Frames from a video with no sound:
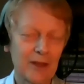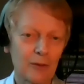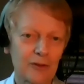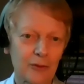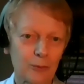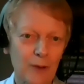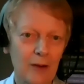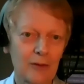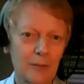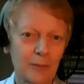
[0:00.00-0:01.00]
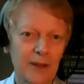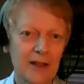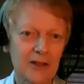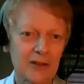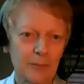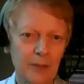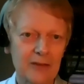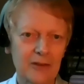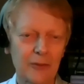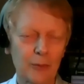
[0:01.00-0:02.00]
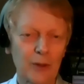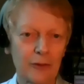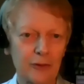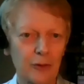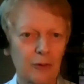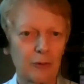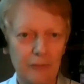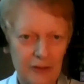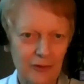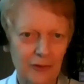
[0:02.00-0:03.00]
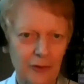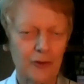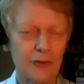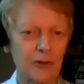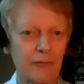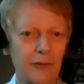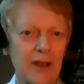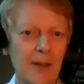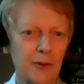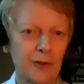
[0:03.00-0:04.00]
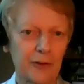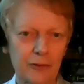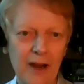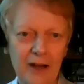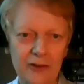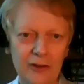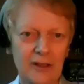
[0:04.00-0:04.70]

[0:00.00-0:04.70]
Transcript: They were just round implants in patients where I was doing revision surgery for capsular contracture,